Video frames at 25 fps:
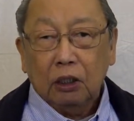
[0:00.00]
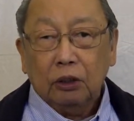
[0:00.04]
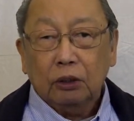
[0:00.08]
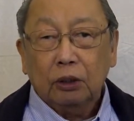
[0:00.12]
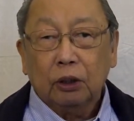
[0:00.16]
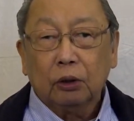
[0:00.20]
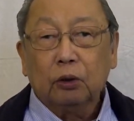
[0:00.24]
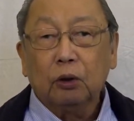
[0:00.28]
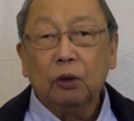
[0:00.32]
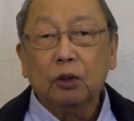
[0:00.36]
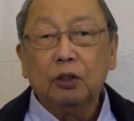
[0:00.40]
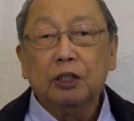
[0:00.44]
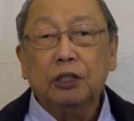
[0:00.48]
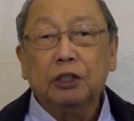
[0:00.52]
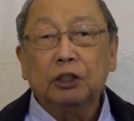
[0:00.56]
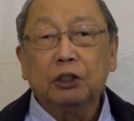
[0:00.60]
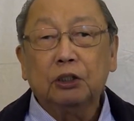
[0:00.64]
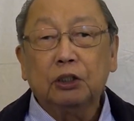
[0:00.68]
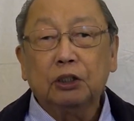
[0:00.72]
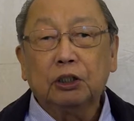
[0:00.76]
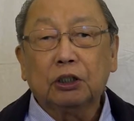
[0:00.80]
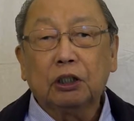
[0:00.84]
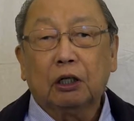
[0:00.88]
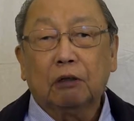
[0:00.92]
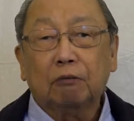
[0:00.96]
The
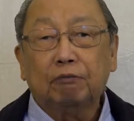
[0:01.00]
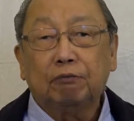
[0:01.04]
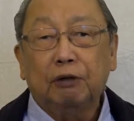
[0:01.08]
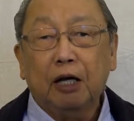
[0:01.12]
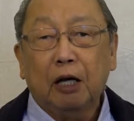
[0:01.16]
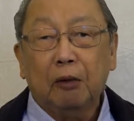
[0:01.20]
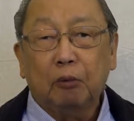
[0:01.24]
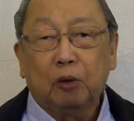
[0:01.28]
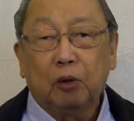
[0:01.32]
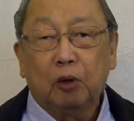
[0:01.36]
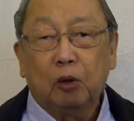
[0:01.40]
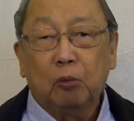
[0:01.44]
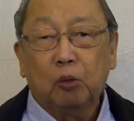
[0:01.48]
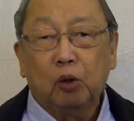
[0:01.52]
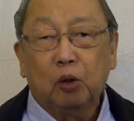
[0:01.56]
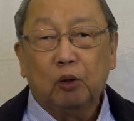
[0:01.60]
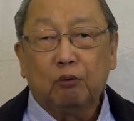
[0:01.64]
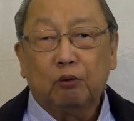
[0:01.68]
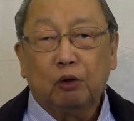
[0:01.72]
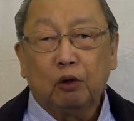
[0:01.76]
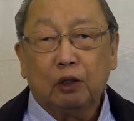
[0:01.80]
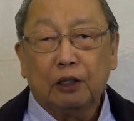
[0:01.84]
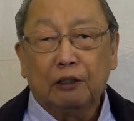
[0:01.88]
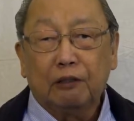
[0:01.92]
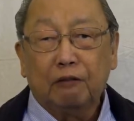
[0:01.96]
conditions are favorable
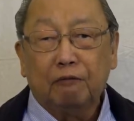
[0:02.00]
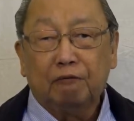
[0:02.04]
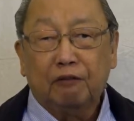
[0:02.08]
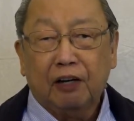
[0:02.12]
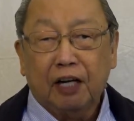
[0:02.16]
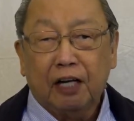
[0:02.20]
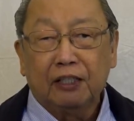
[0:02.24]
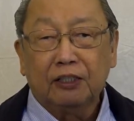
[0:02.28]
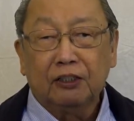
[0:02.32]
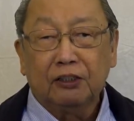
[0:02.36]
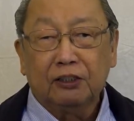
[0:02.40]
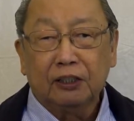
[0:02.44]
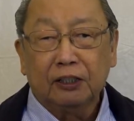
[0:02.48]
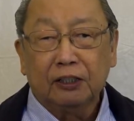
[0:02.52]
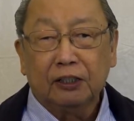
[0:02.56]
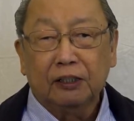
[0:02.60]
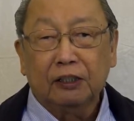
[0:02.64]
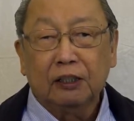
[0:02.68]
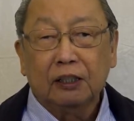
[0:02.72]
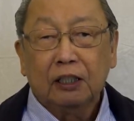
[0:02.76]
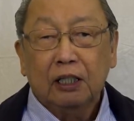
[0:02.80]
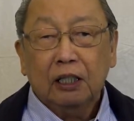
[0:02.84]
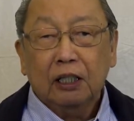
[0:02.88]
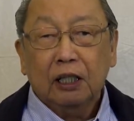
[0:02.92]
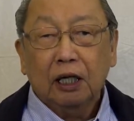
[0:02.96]
for
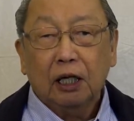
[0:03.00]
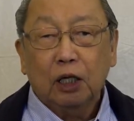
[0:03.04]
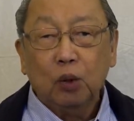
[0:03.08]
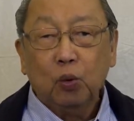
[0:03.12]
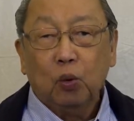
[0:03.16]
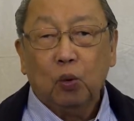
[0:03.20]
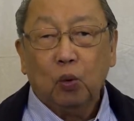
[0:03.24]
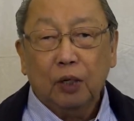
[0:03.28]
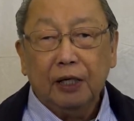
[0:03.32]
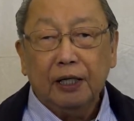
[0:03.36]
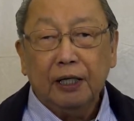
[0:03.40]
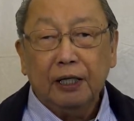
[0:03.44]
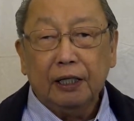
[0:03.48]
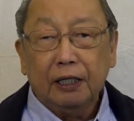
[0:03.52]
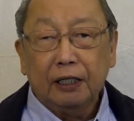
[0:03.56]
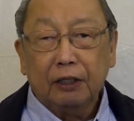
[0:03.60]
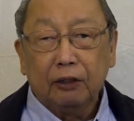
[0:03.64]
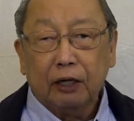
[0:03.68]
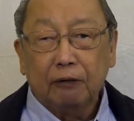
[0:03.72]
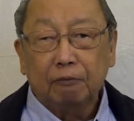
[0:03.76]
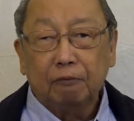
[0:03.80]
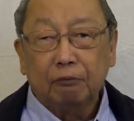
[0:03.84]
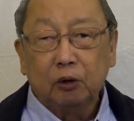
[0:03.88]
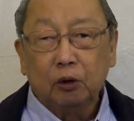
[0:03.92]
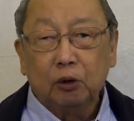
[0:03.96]
advancing and winning
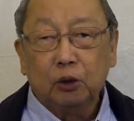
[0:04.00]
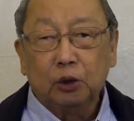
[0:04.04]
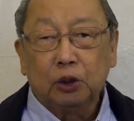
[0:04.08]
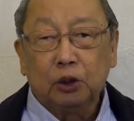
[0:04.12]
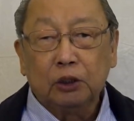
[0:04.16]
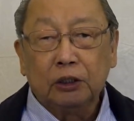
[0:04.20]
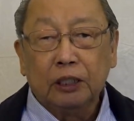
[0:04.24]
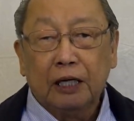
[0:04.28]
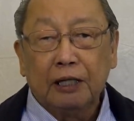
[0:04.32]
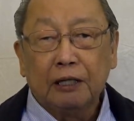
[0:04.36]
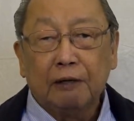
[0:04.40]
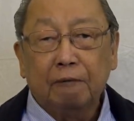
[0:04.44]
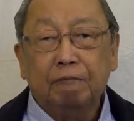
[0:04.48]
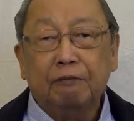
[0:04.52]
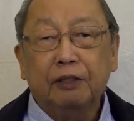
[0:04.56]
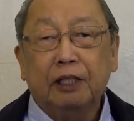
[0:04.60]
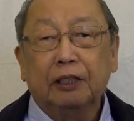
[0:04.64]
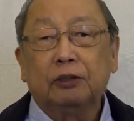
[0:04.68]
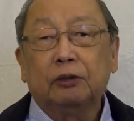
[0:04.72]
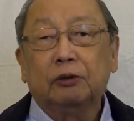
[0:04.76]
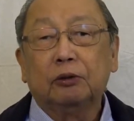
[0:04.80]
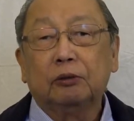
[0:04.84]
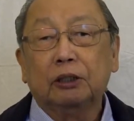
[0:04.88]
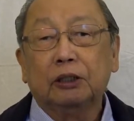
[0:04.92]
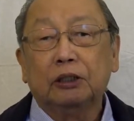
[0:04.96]
revolutionary
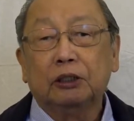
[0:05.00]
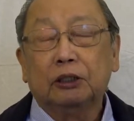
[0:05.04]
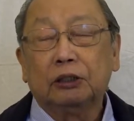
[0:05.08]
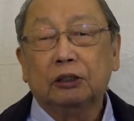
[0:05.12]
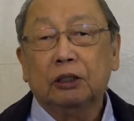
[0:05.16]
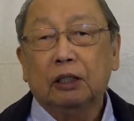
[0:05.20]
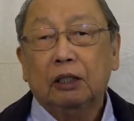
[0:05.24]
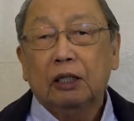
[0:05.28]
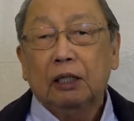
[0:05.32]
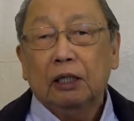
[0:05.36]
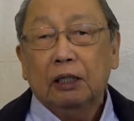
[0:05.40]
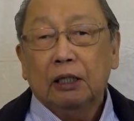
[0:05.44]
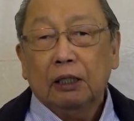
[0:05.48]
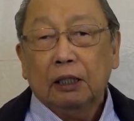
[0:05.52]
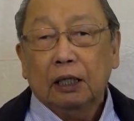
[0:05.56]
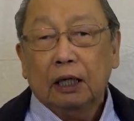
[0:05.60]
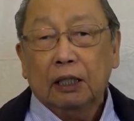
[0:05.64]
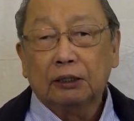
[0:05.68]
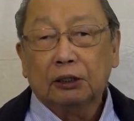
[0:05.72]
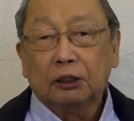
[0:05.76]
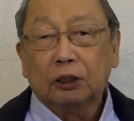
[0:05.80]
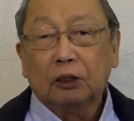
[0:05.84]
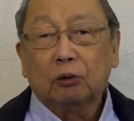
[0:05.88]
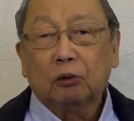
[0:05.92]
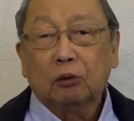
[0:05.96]
victories
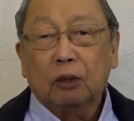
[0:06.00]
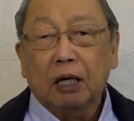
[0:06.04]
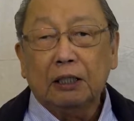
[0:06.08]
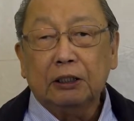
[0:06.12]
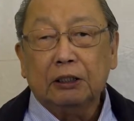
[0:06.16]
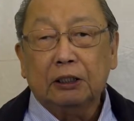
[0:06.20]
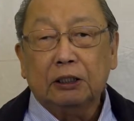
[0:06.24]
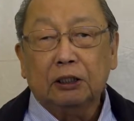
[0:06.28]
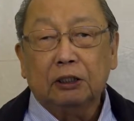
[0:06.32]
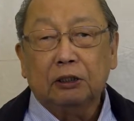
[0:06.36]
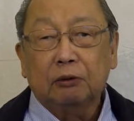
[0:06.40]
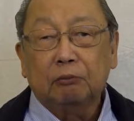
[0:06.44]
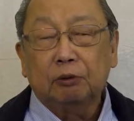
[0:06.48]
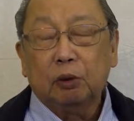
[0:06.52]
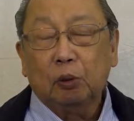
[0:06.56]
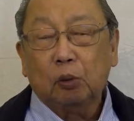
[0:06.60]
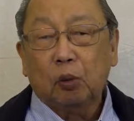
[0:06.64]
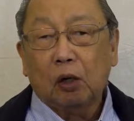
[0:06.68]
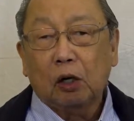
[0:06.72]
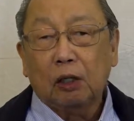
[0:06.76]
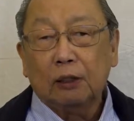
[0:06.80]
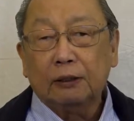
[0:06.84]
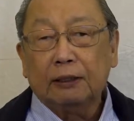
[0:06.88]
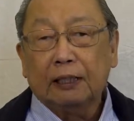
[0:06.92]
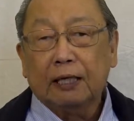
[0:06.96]
as the crisis of the
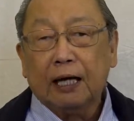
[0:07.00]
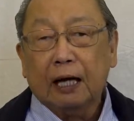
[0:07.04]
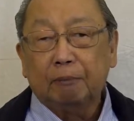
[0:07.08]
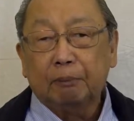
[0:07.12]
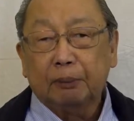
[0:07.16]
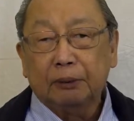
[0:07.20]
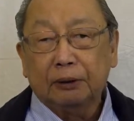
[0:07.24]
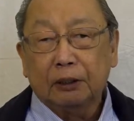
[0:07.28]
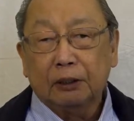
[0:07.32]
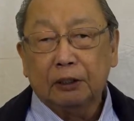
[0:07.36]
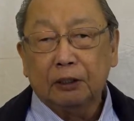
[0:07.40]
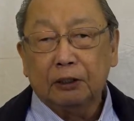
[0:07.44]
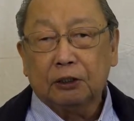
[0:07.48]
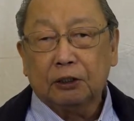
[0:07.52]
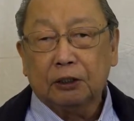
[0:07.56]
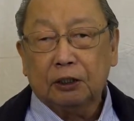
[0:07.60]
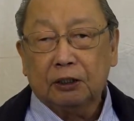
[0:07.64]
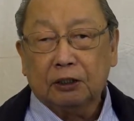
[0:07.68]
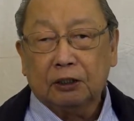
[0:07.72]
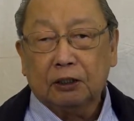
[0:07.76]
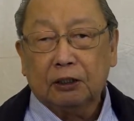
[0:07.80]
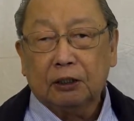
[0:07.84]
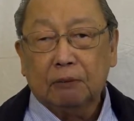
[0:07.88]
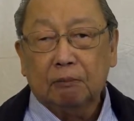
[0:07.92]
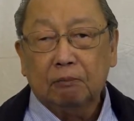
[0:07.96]
world capitalist
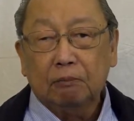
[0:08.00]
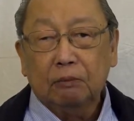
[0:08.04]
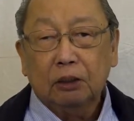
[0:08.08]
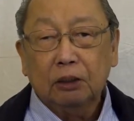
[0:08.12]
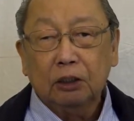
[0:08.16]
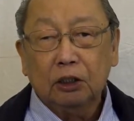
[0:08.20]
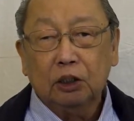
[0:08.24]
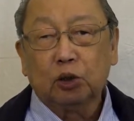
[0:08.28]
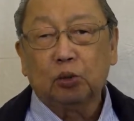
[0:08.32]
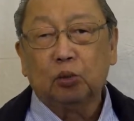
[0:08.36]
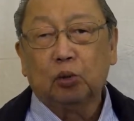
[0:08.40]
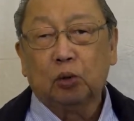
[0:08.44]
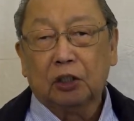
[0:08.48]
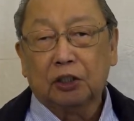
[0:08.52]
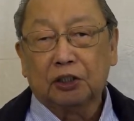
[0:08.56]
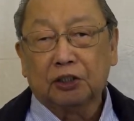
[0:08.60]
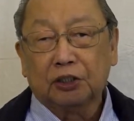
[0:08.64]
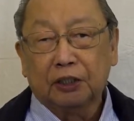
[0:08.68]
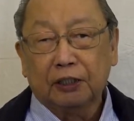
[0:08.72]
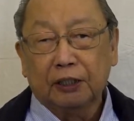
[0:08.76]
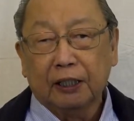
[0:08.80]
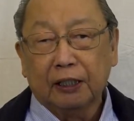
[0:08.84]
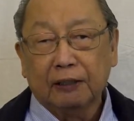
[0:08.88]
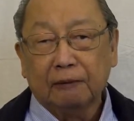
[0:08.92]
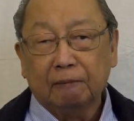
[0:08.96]
system is
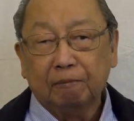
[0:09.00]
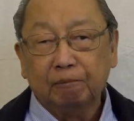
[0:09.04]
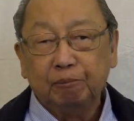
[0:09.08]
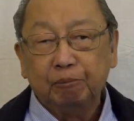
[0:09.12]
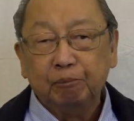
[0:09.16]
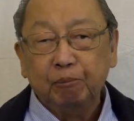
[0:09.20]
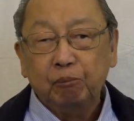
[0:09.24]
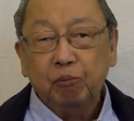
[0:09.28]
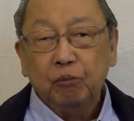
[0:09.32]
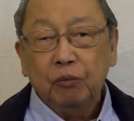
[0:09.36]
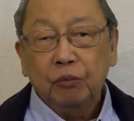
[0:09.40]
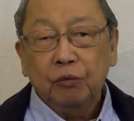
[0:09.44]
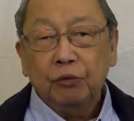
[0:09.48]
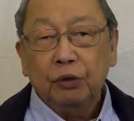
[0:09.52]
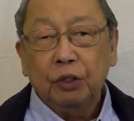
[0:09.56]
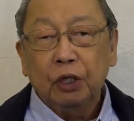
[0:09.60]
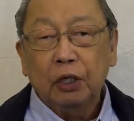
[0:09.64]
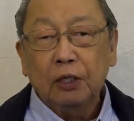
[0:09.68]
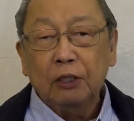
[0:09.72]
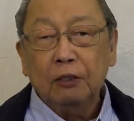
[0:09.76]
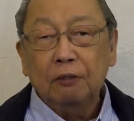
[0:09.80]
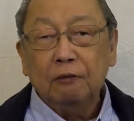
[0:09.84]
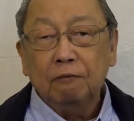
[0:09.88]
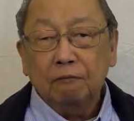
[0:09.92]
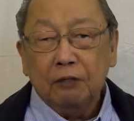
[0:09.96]
worsening.
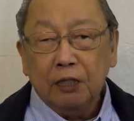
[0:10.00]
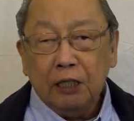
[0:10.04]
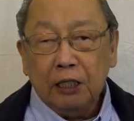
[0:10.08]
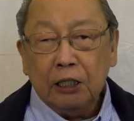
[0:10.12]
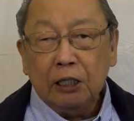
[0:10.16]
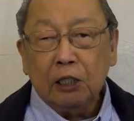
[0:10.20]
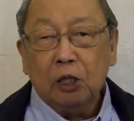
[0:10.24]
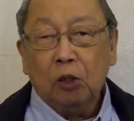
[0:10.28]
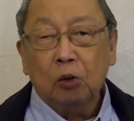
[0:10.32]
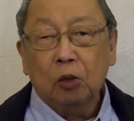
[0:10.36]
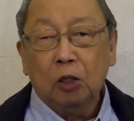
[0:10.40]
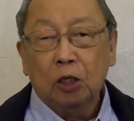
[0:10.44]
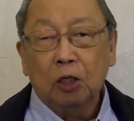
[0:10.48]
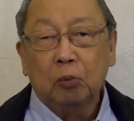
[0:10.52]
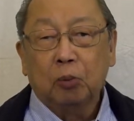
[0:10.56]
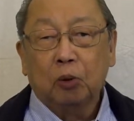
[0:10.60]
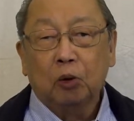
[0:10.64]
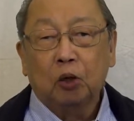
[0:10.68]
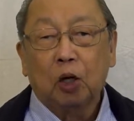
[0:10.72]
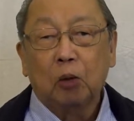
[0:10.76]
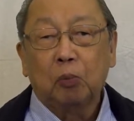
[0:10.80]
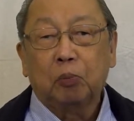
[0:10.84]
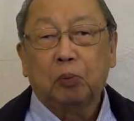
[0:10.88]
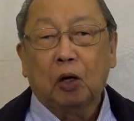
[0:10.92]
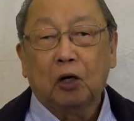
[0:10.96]
The
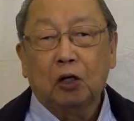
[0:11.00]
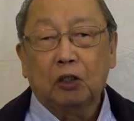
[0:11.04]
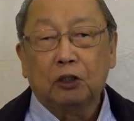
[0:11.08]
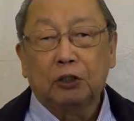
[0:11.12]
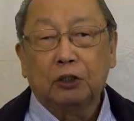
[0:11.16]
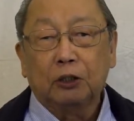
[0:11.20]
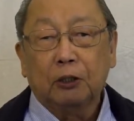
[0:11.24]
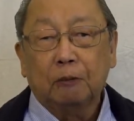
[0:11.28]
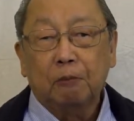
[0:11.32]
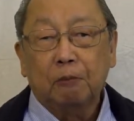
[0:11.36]
neoliberal policy